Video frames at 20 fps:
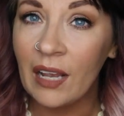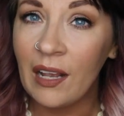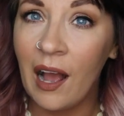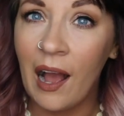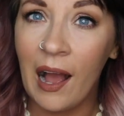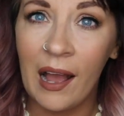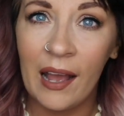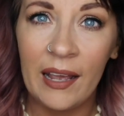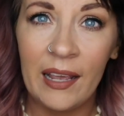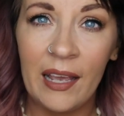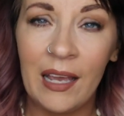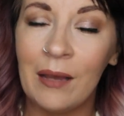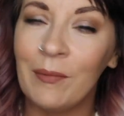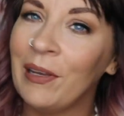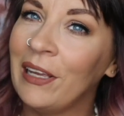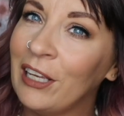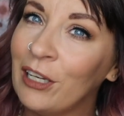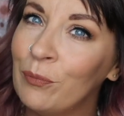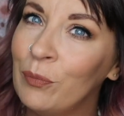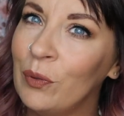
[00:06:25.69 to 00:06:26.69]
I am
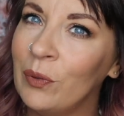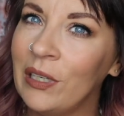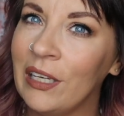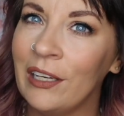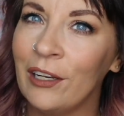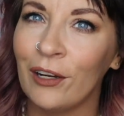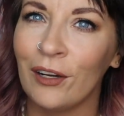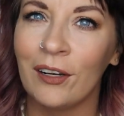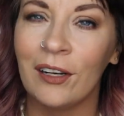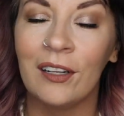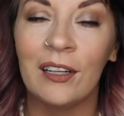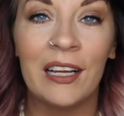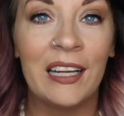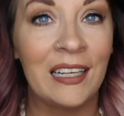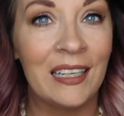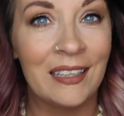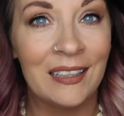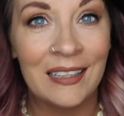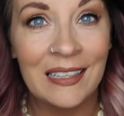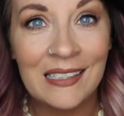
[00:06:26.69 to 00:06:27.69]
a Kabuki girl, and
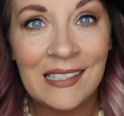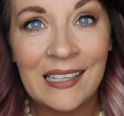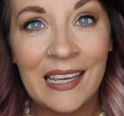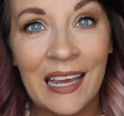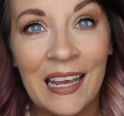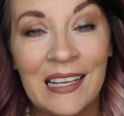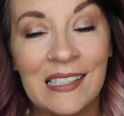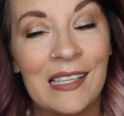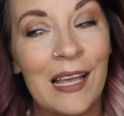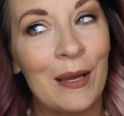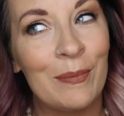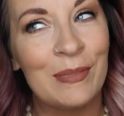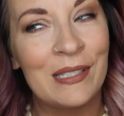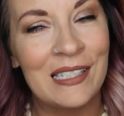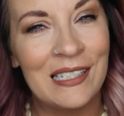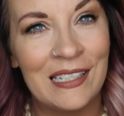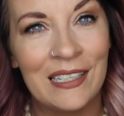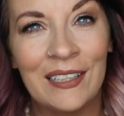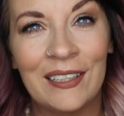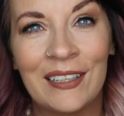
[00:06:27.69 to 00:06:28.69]
in this case, I'm
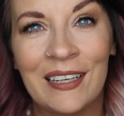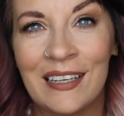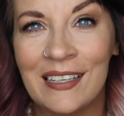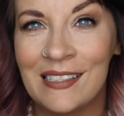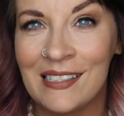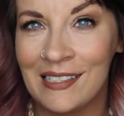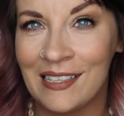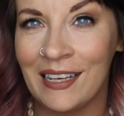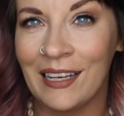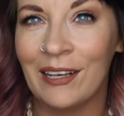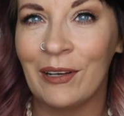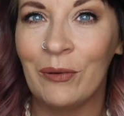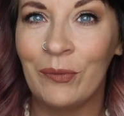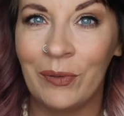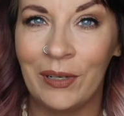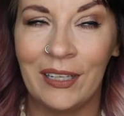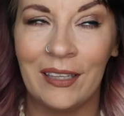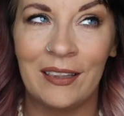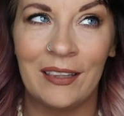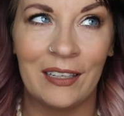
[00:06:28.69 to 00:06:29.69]
still gonna stick
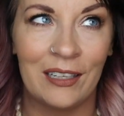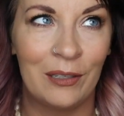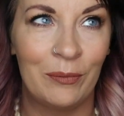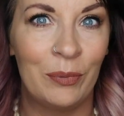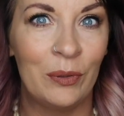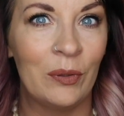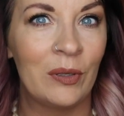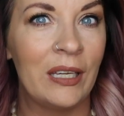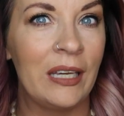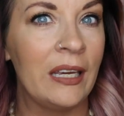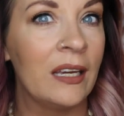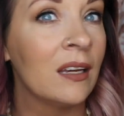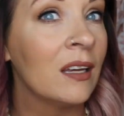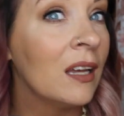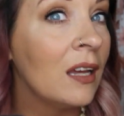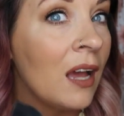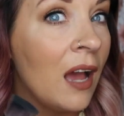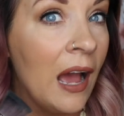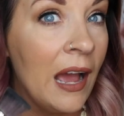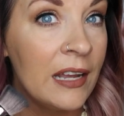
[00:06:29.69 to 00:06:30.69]
with the Kabuki.
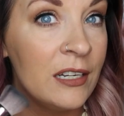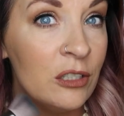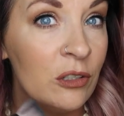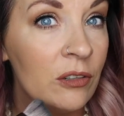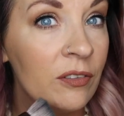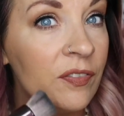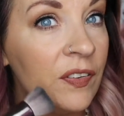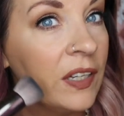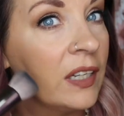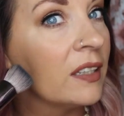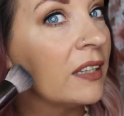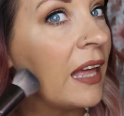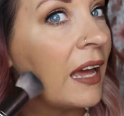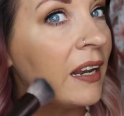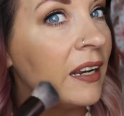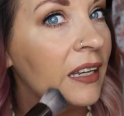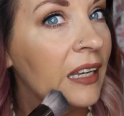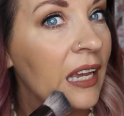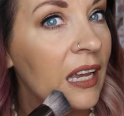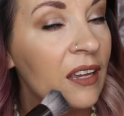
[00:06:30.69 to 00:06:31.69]
I do feel that
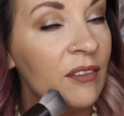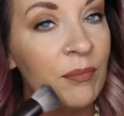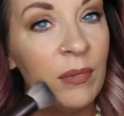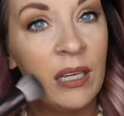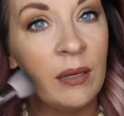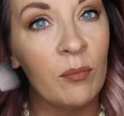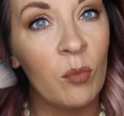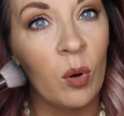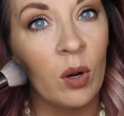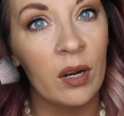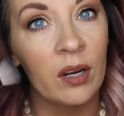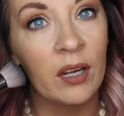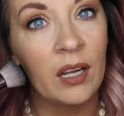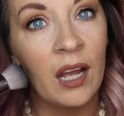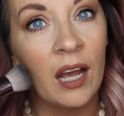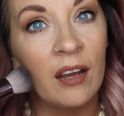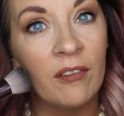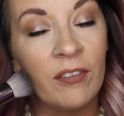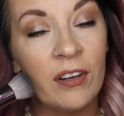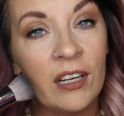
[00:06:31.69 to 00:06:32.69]
it gave me more
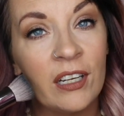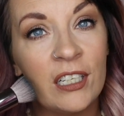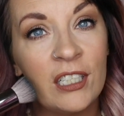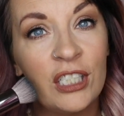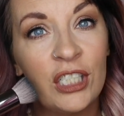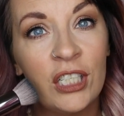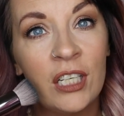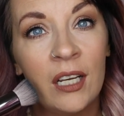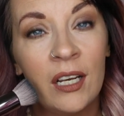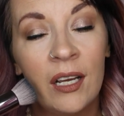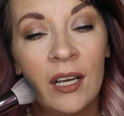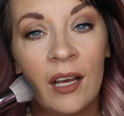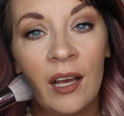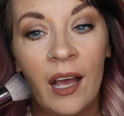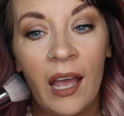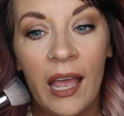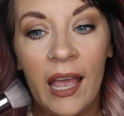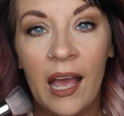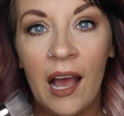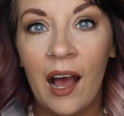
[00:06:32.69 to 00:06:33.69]
coverage
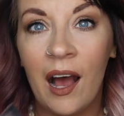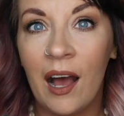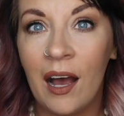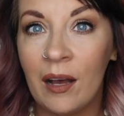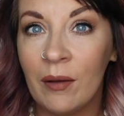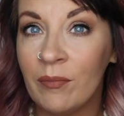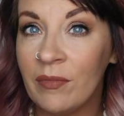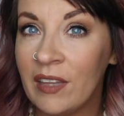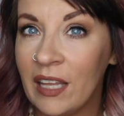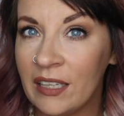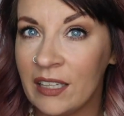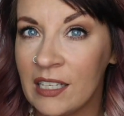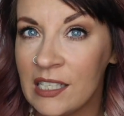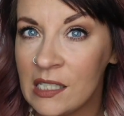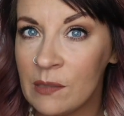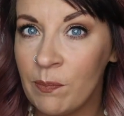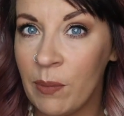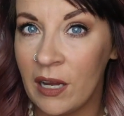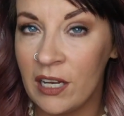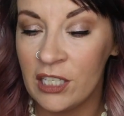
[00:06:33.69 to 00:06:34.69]
than the
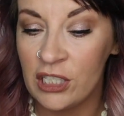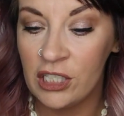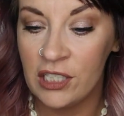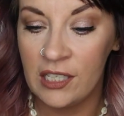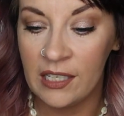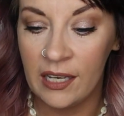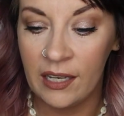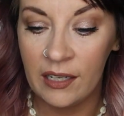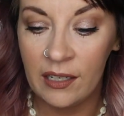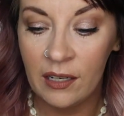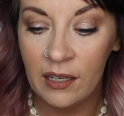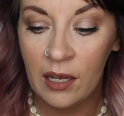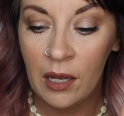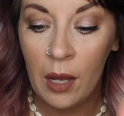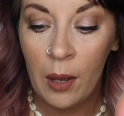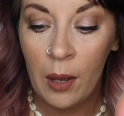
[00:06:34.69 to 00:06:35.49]
sponge did.